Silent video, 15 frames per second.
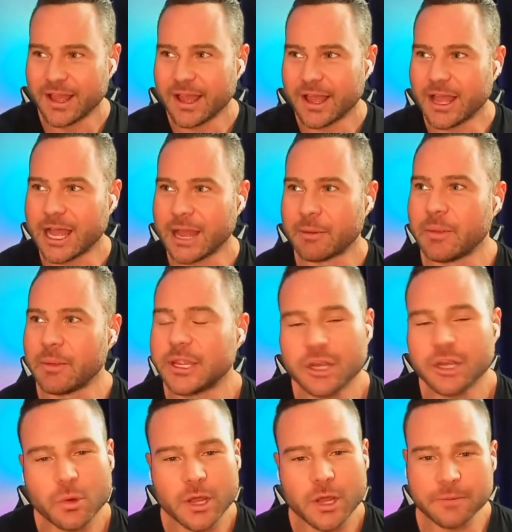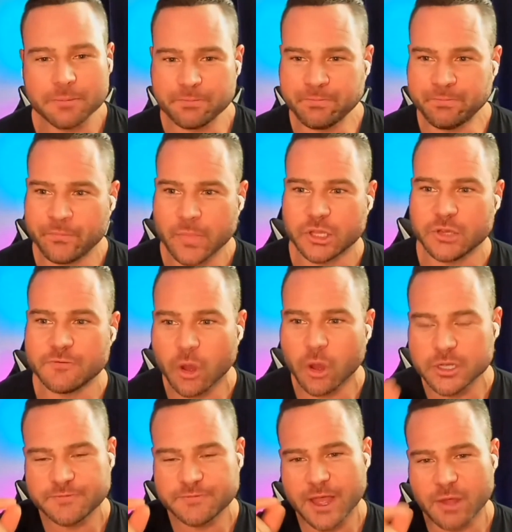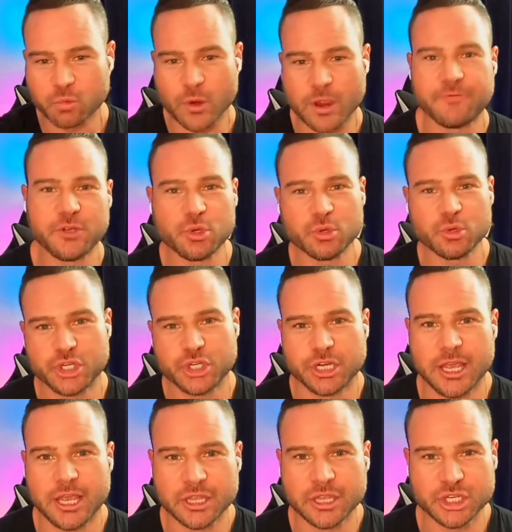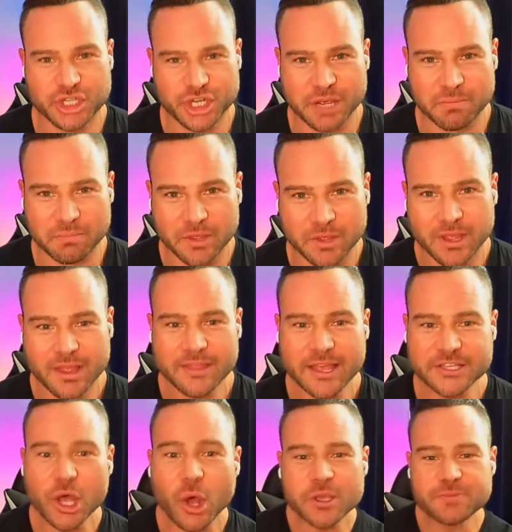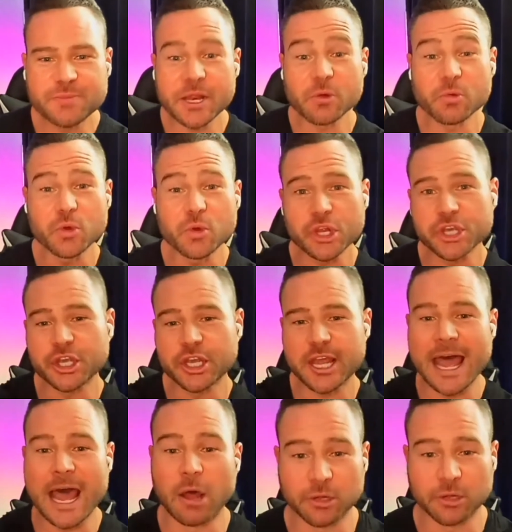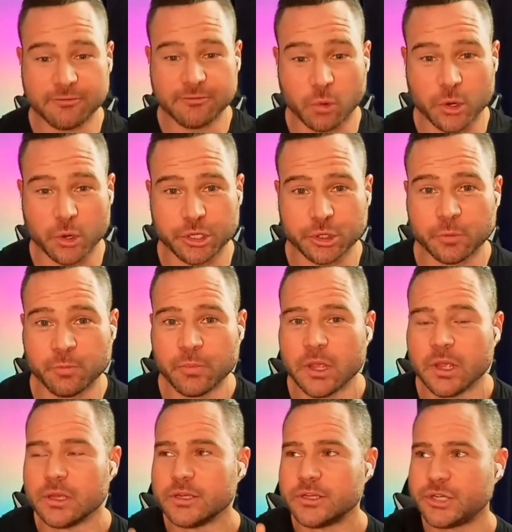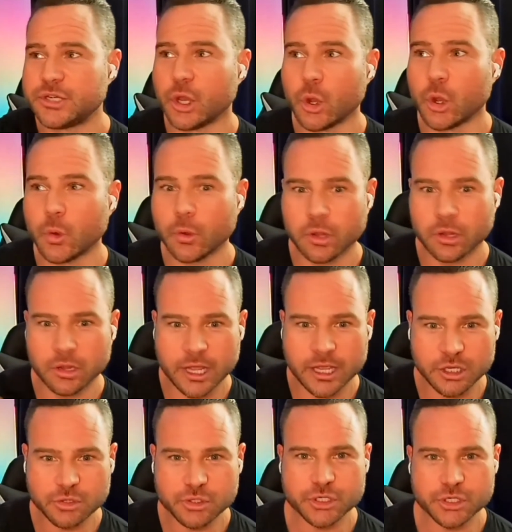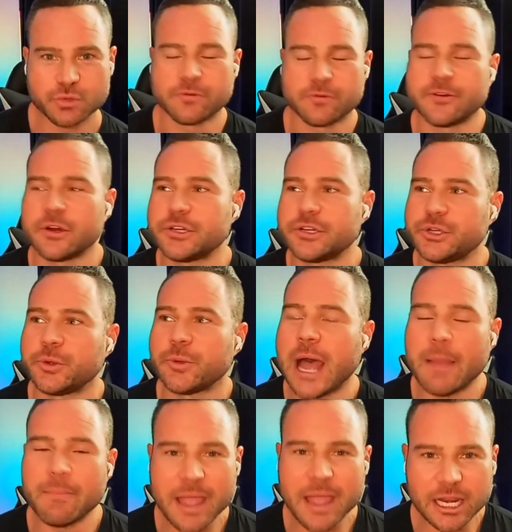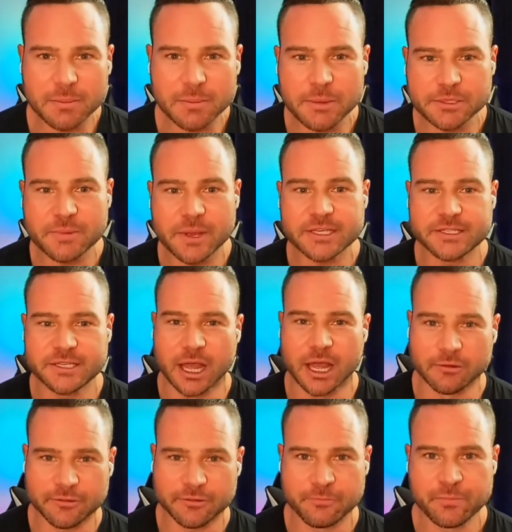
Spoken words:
I'm like, you know what? You've always found refuge in the gym. That's always been a really good outlet for you. So like you just referred to, I made a commitment to myself